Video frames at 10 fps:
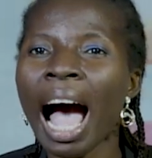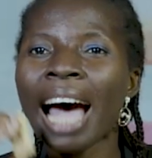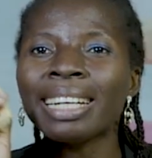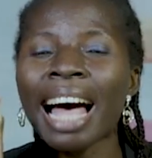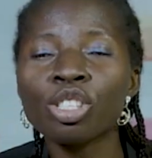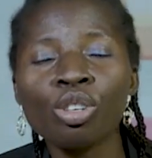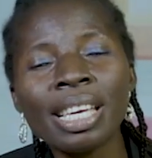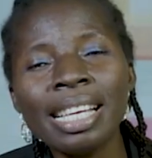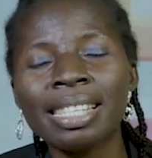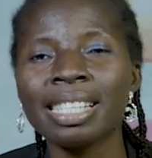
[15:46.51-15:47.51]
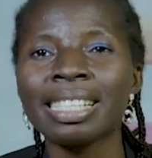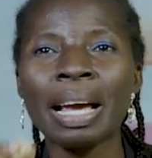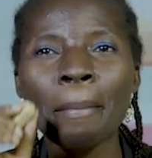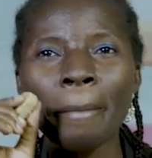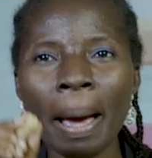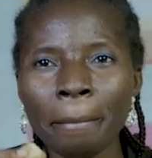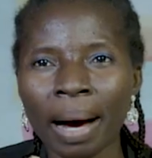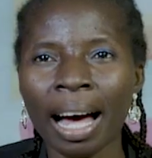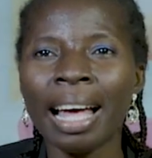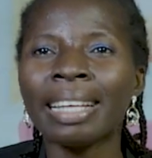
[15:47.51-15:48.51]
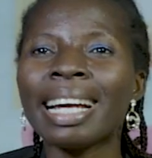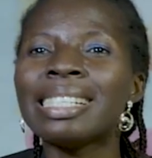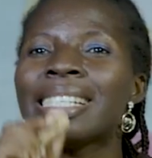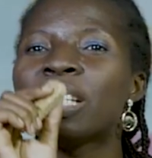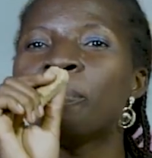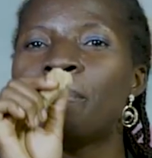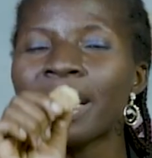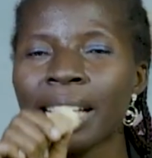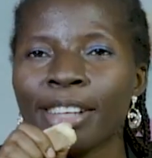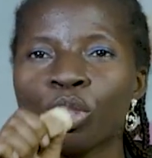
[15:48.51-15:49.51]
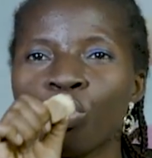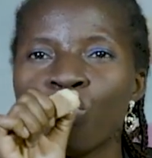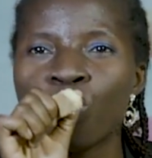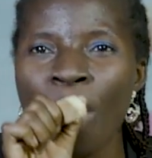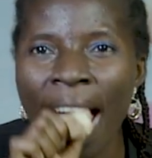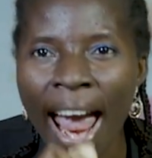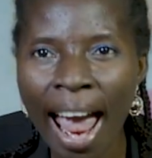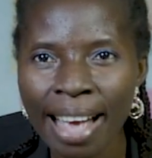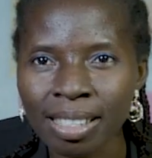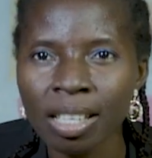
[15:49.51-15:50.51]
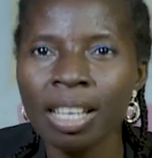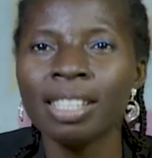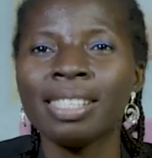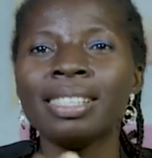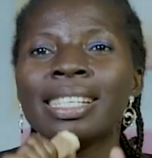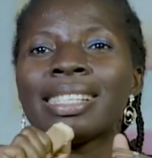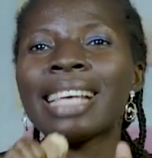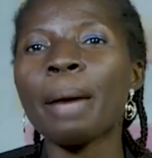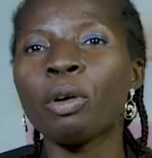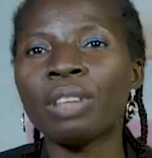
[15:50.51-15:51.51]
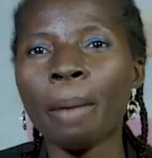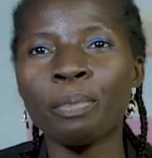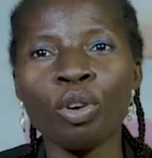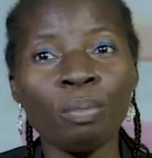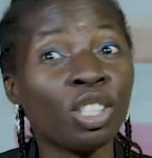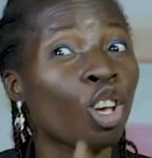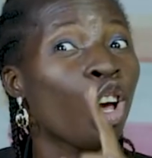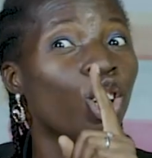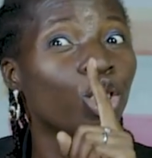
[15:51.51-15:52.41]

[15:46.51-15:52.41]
And as you eat it, remember that it is better to wait till the time of that promise,